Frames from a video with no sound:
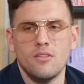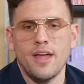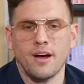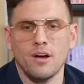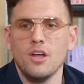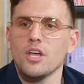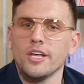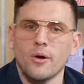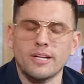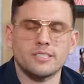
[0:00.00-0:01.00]
there,
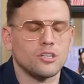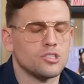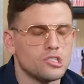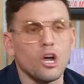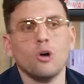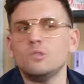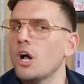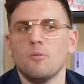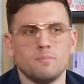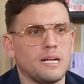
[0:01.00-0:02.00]
you know, it's like so
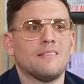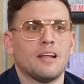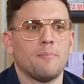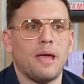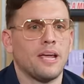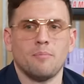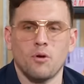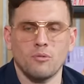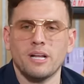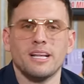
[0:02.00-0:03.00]
dope down there, paint and
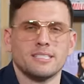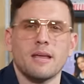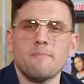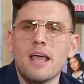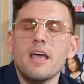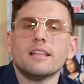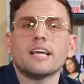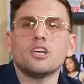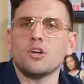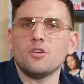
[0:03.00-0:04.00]
pour. really is. They make,
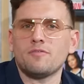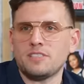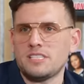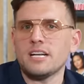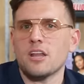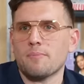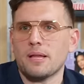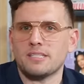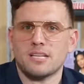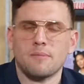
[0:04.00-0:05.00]
like, you know, you've seen other
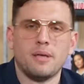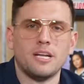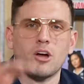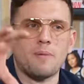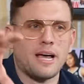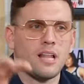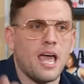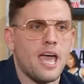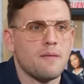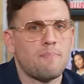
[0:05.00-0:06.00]
places like Pinot
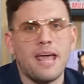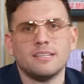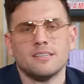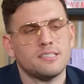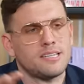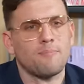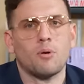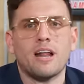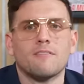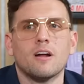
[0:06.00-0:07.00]
Palette, paint and sip,
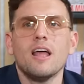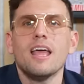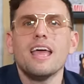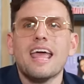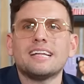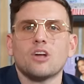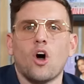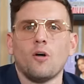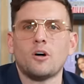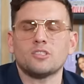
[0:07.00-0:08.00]
whatever. It's
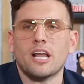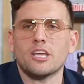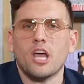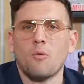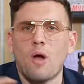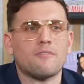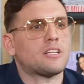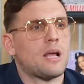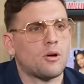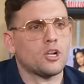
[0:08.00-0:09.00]
almost like
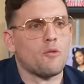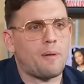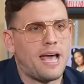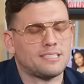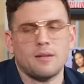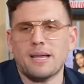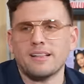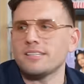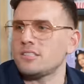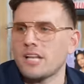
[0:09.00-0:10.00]
every time I would go past it, I'd be
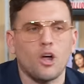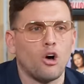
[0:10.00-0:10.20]
like, this is like